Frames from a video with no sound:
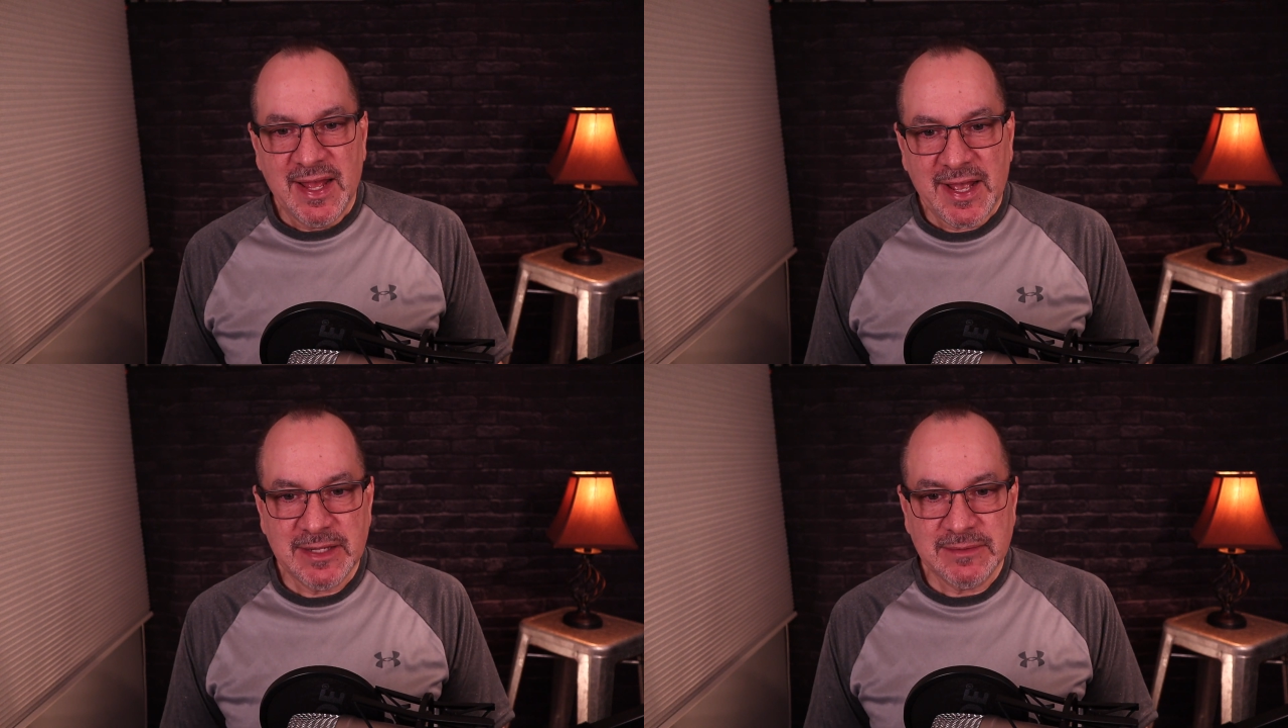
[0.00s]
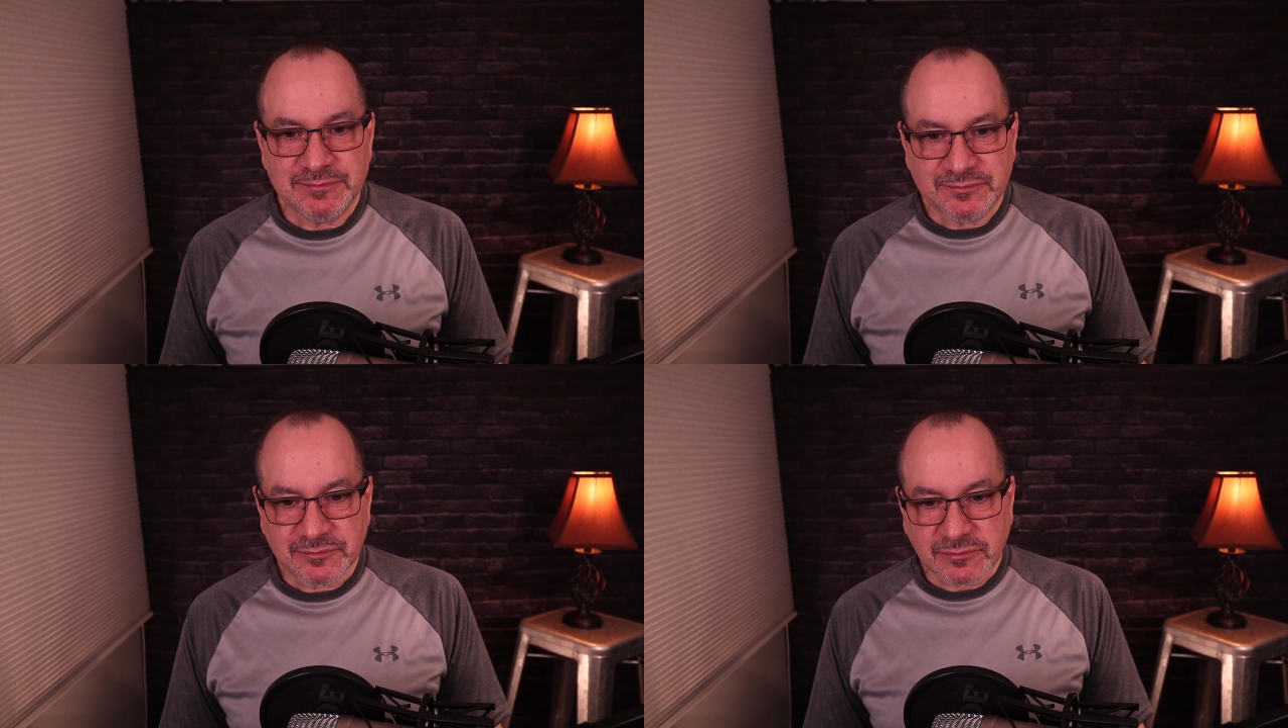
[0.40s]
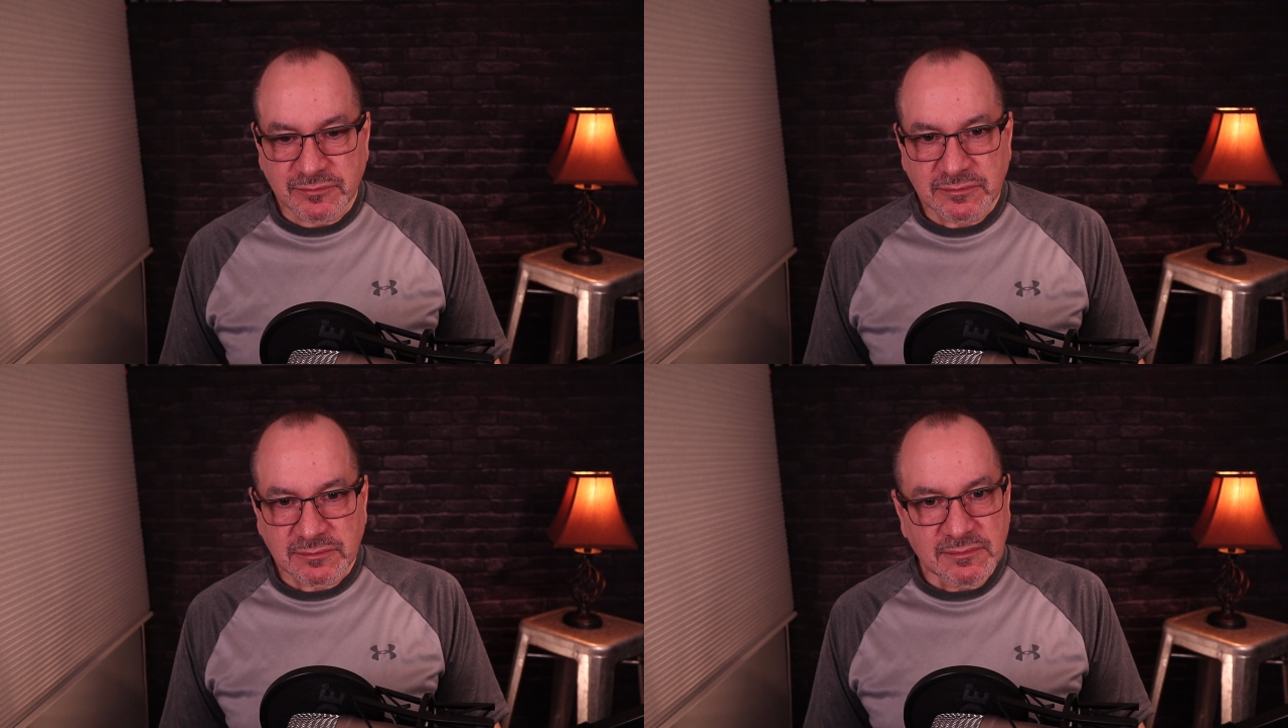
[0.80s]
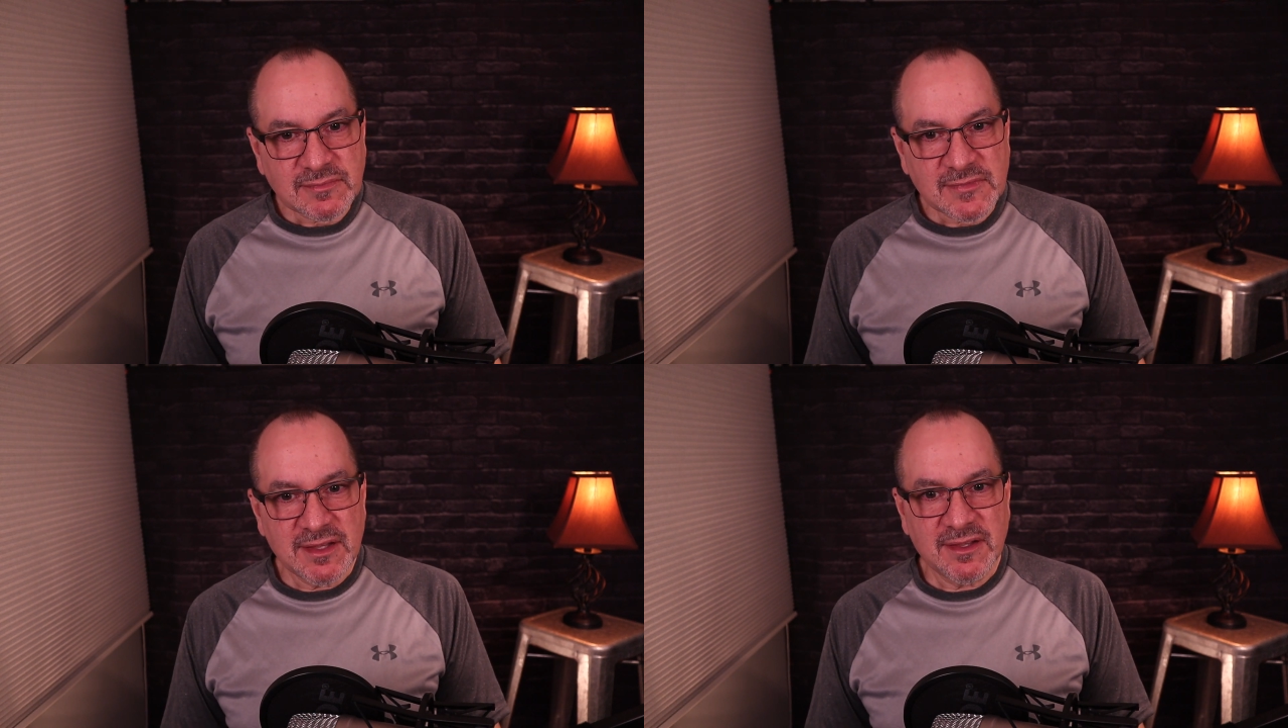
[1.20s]
And
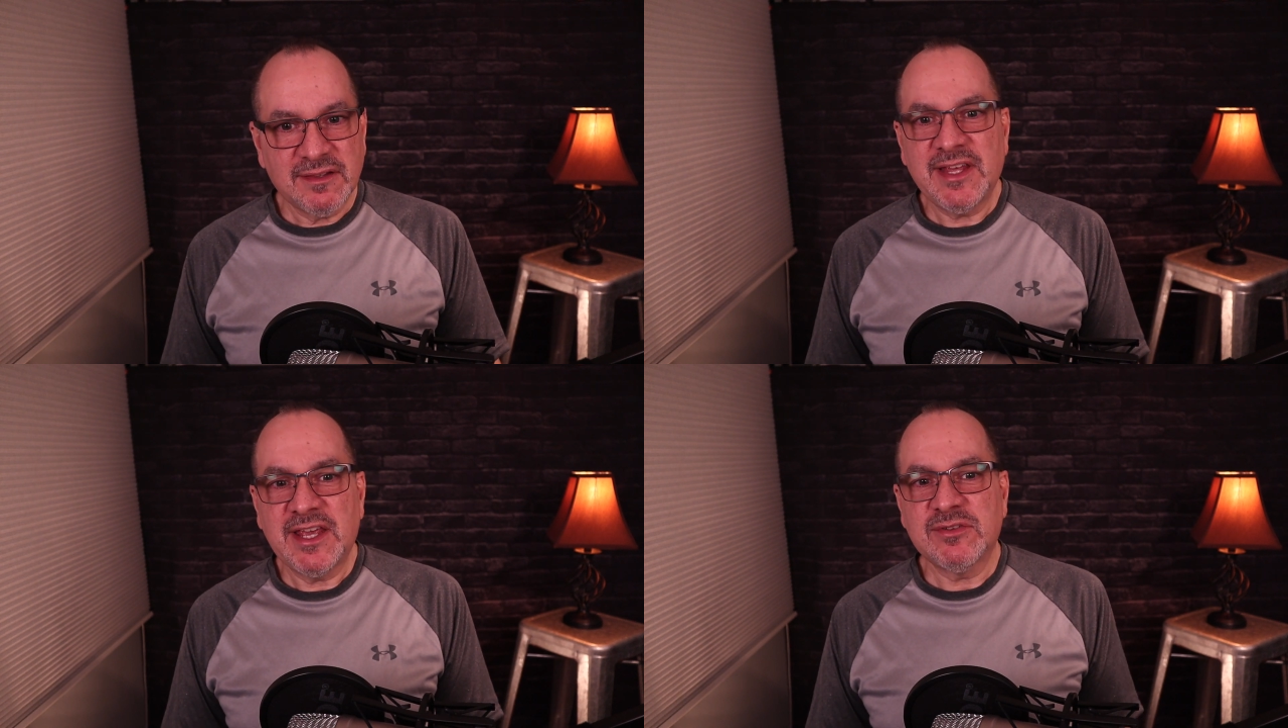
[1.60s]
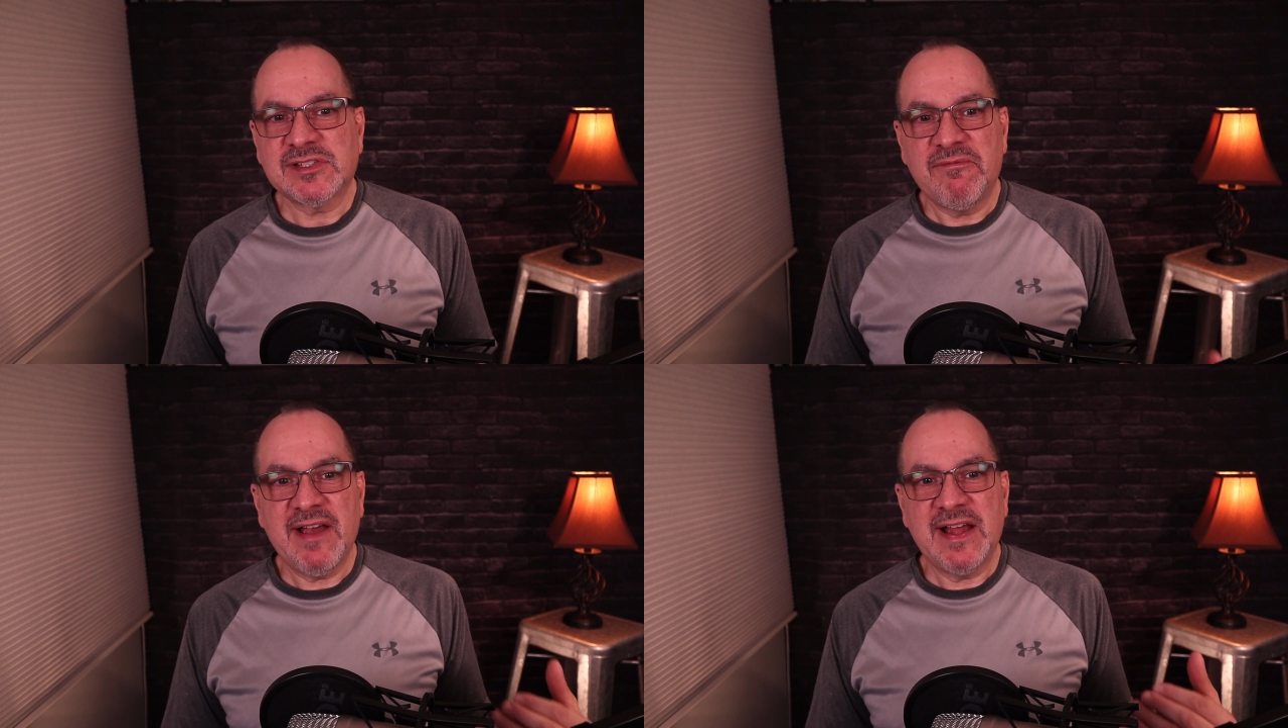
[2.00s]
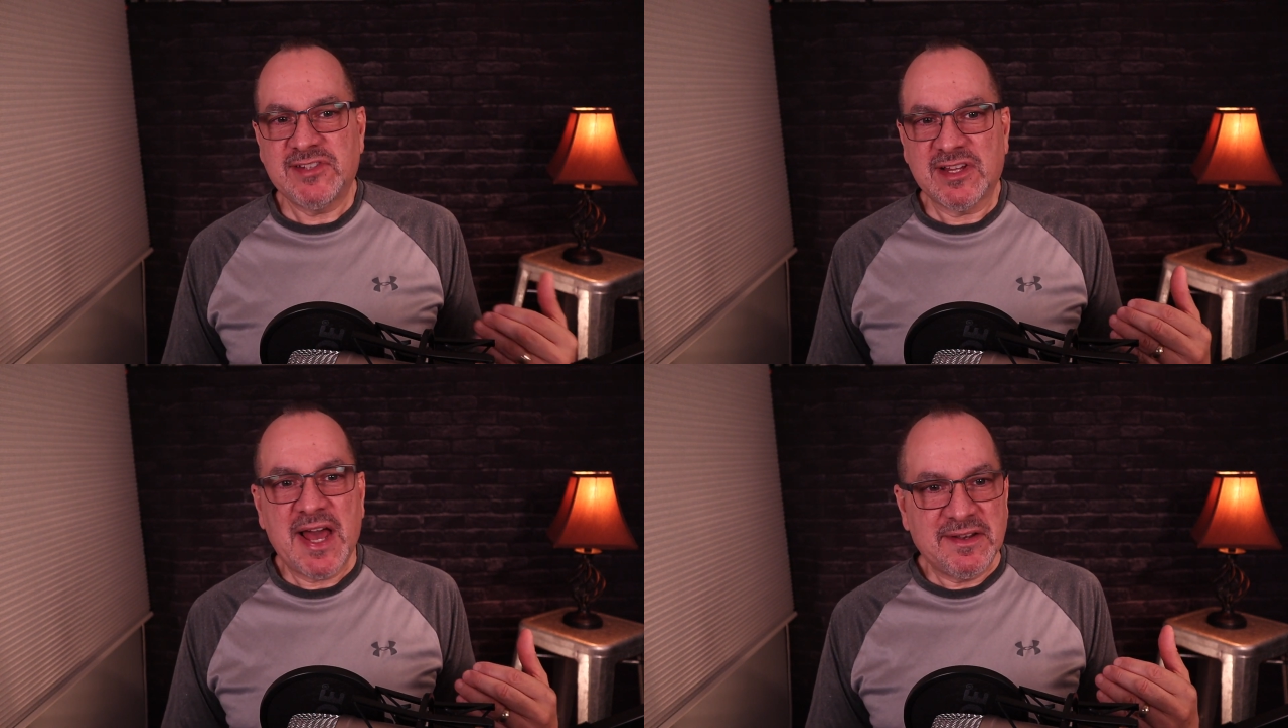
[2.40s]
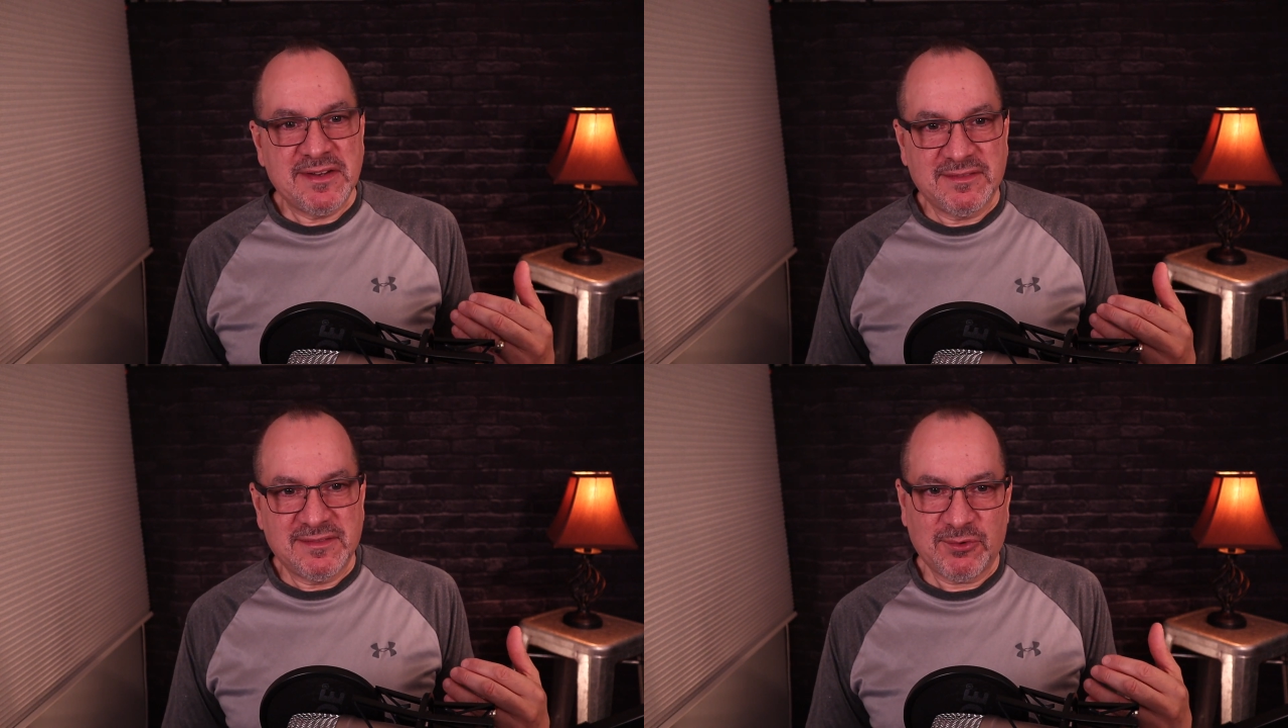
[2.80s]
they use some fancy Latin,